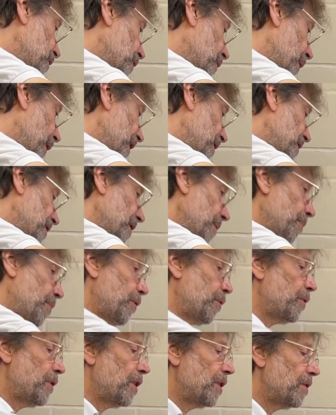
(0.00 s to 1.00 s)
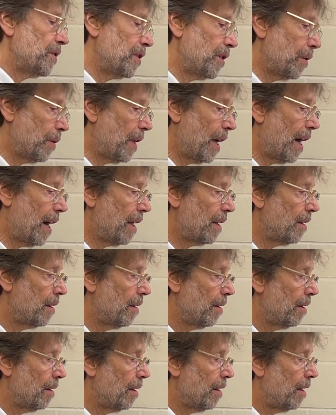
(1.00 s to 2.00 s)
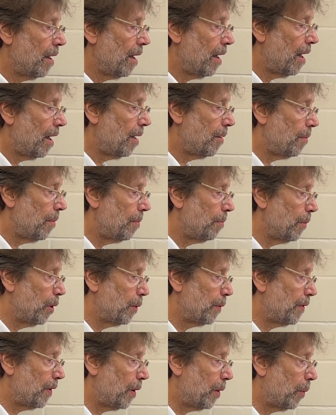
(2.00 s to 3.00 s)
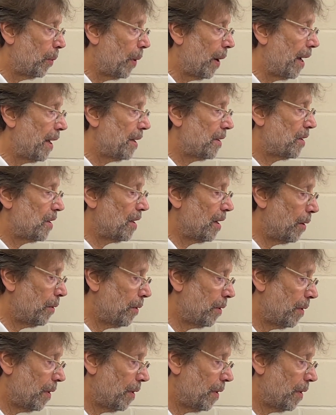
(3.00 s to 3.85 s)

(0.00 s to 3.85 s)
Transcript: quite simple. You can do that, move it away. So